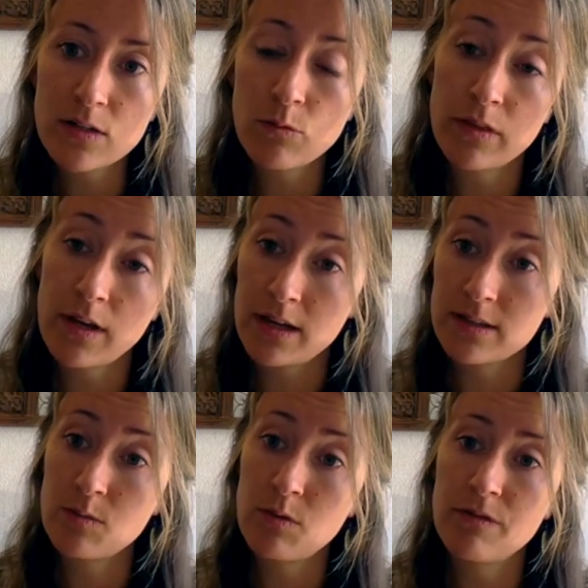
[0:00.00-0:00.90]
with
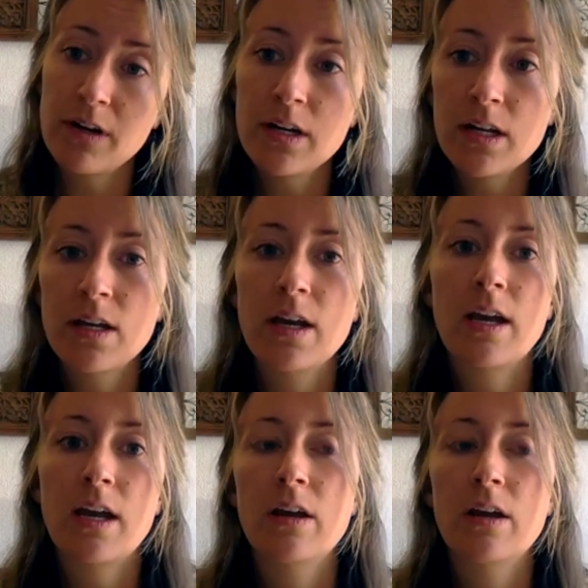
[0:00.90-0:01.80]
ASCP funding,
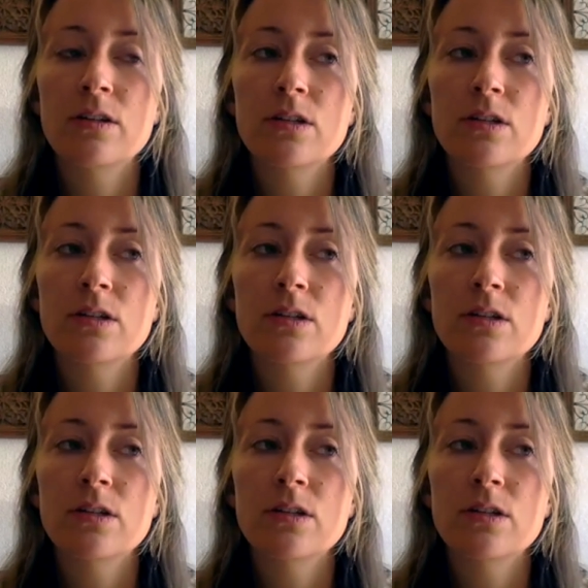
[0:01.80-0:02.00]
and